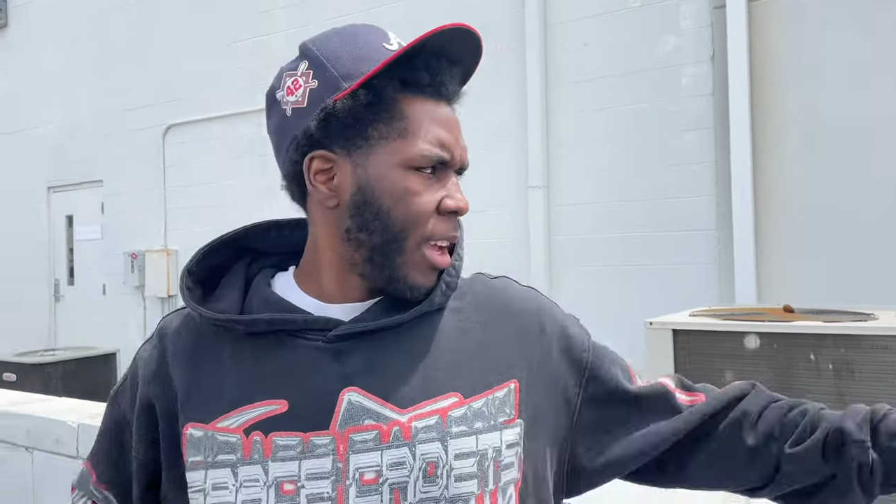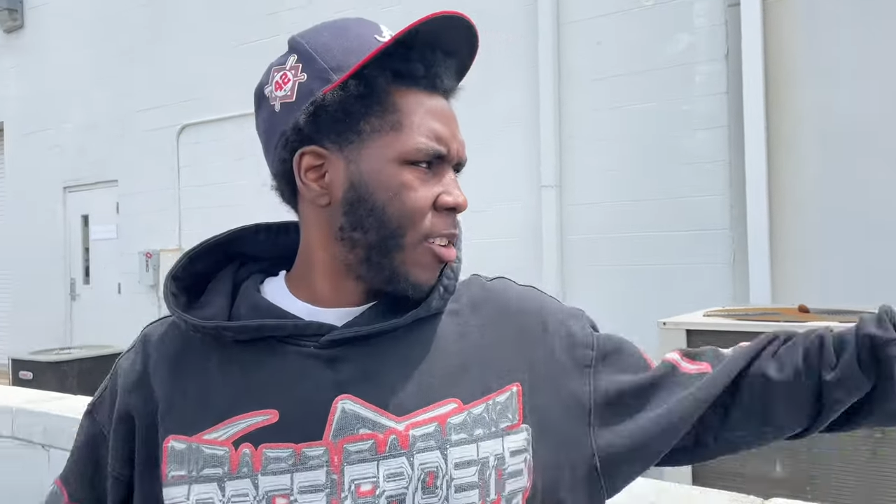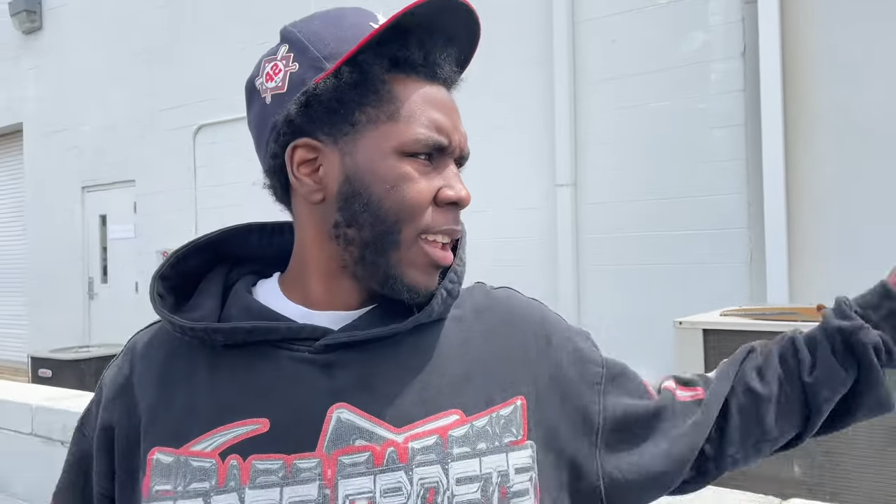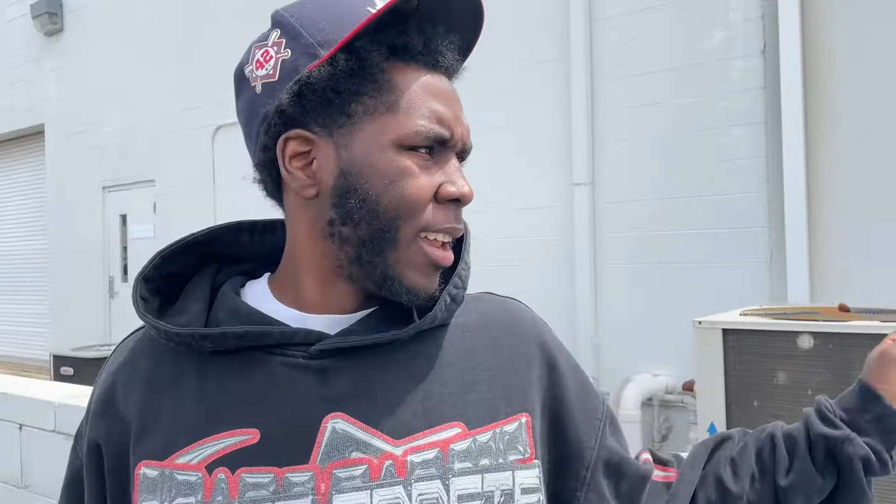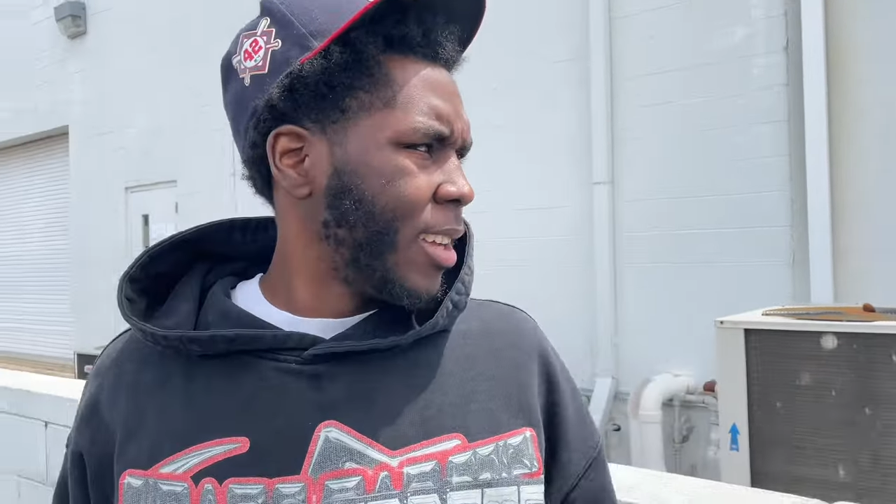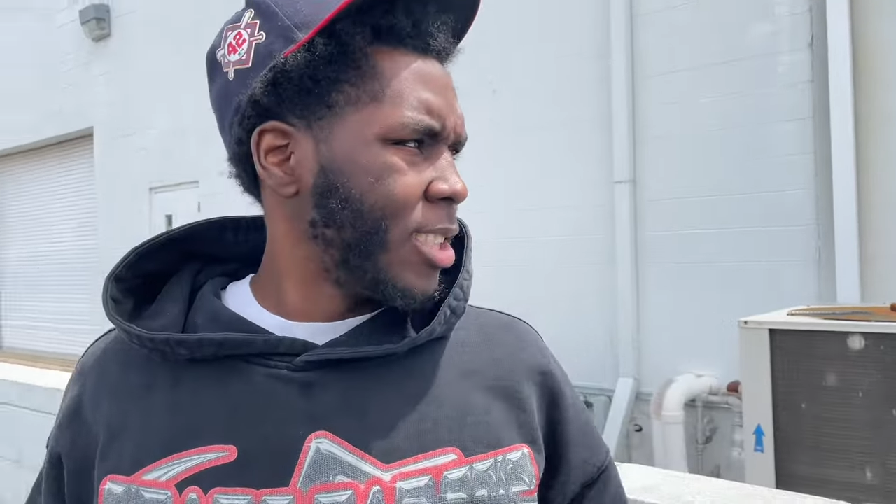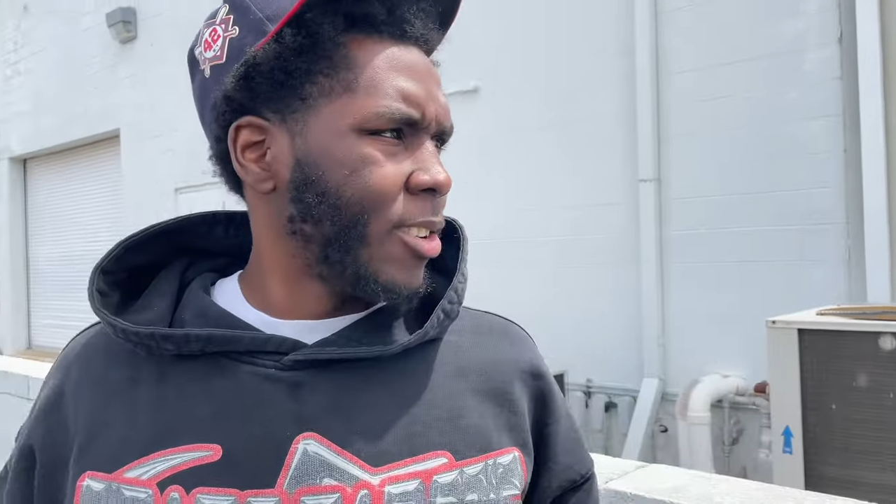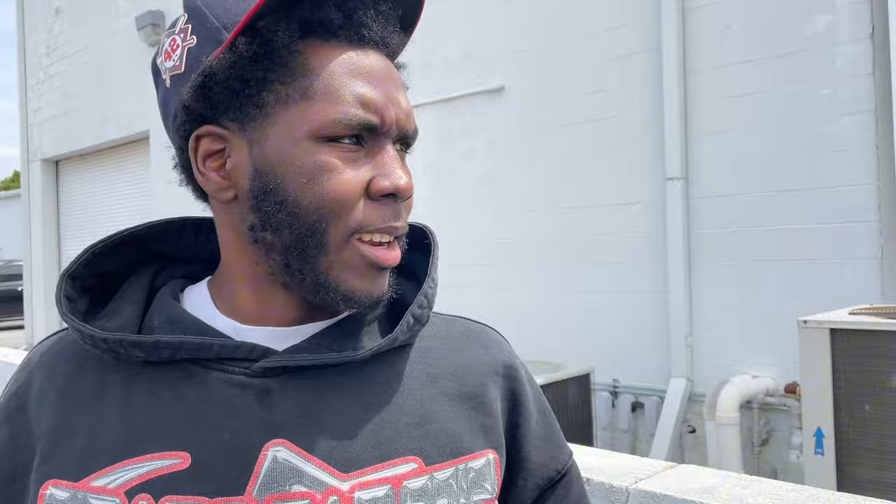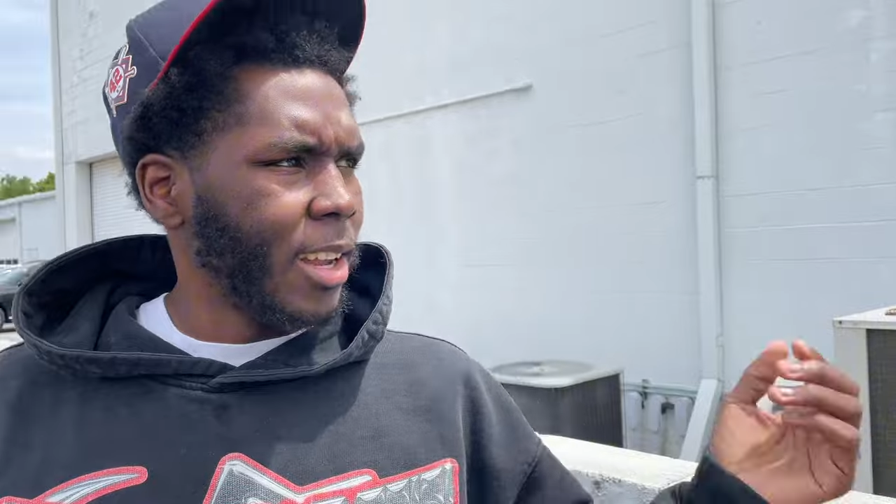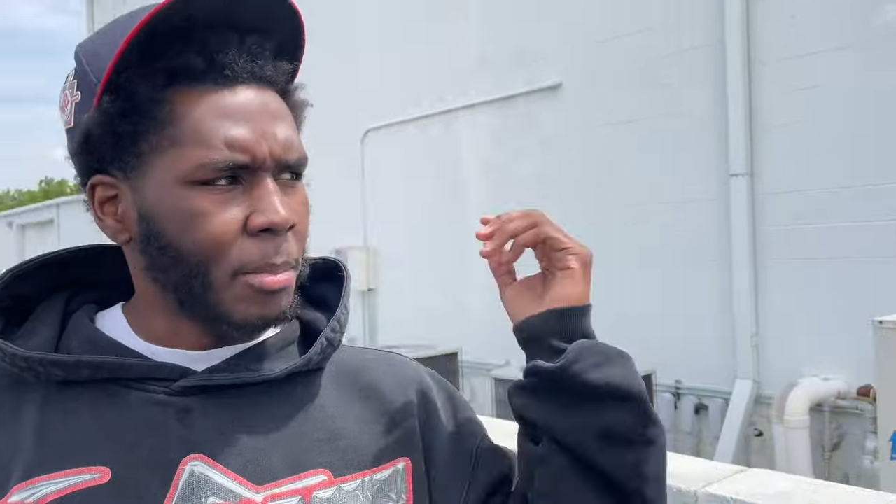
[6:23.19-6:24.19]
ain't gonna lie, that shit
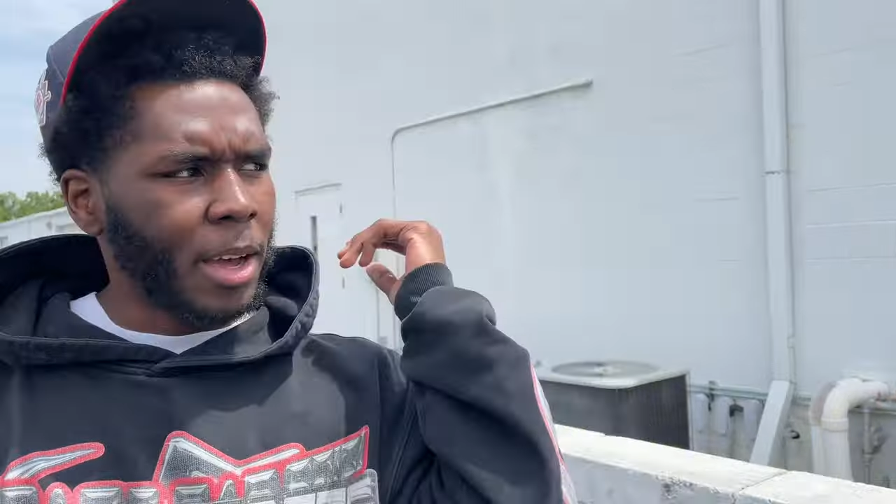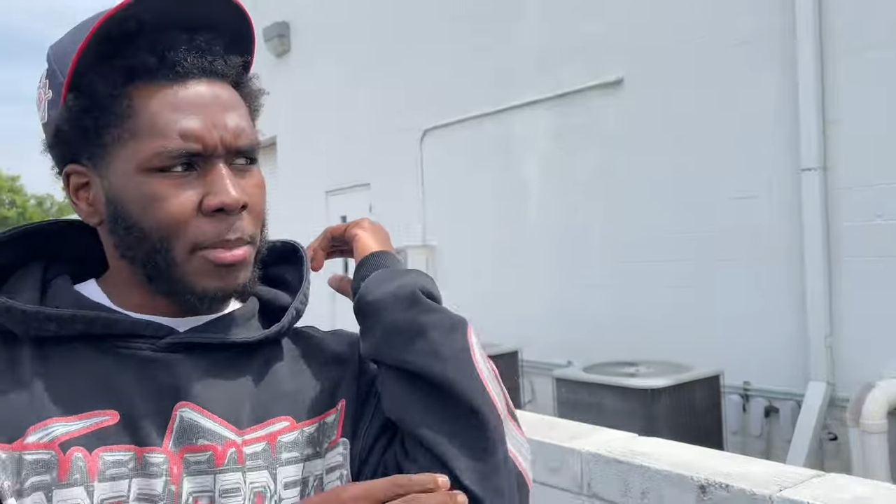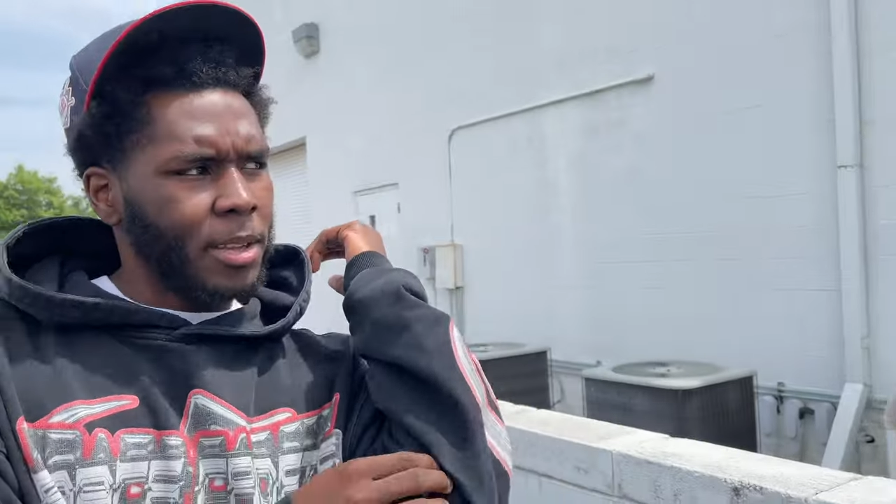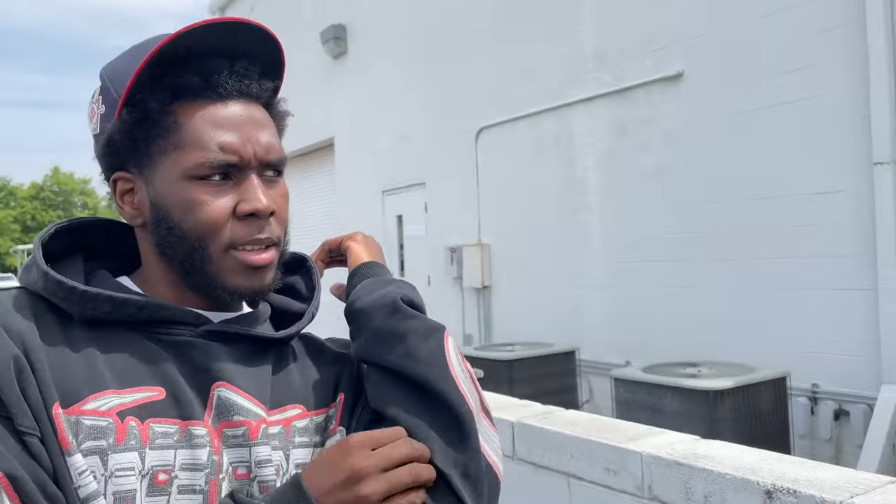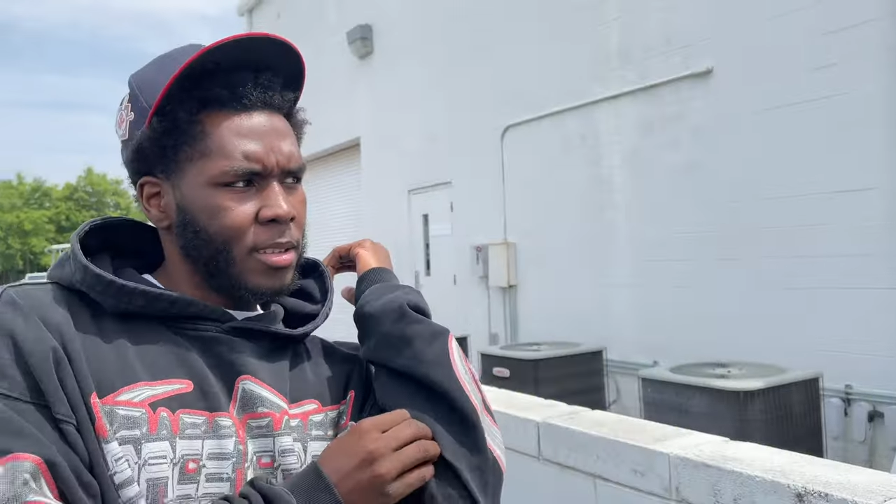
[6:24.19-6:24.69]
right there might be.